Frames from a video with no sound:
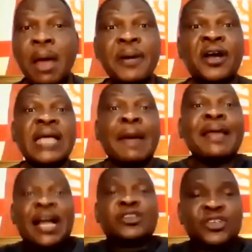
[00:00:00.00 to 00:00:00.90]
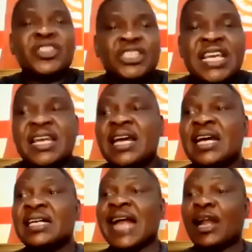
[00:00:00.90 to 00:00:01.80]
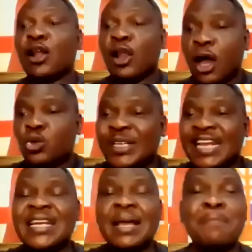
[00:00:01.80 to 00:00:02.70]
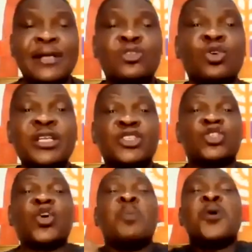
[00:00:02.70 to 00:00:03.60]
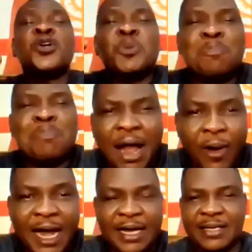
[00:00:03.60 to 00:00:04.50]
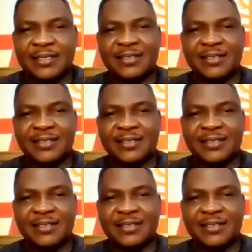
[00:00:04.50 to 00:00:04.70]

Because I began to see that locked within the mantle is so much power.